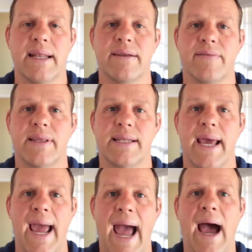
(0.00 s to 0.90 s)
of the
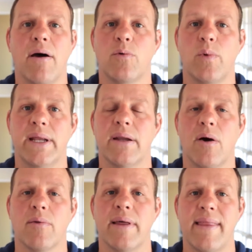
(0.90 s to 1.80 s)
day, how do we
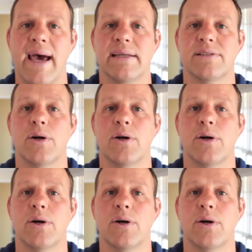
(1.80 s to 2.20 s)
know that that is